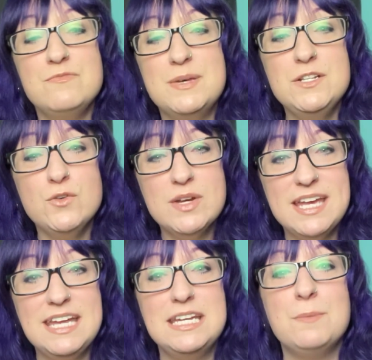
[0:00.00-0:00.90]
been
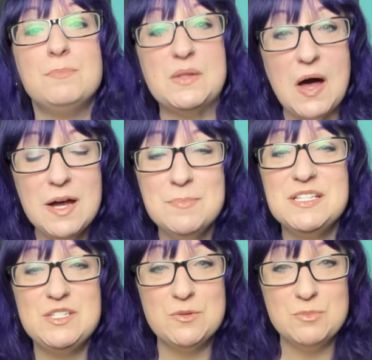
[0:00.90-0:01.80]
creating
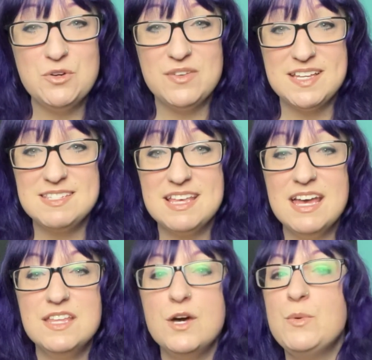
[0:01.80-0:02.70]
blockbuster movies
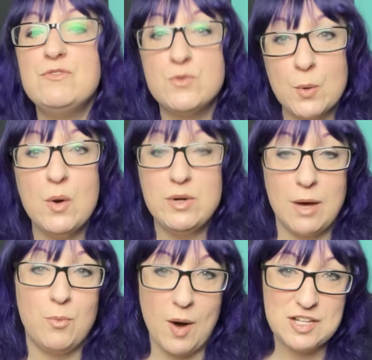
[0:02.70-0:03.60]
that we've grown
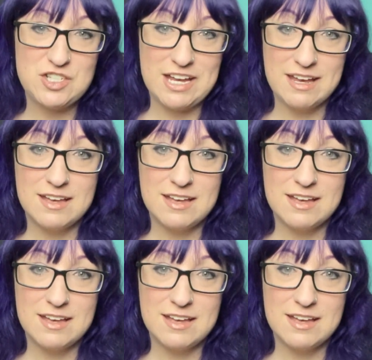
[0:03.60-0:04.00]
up watching.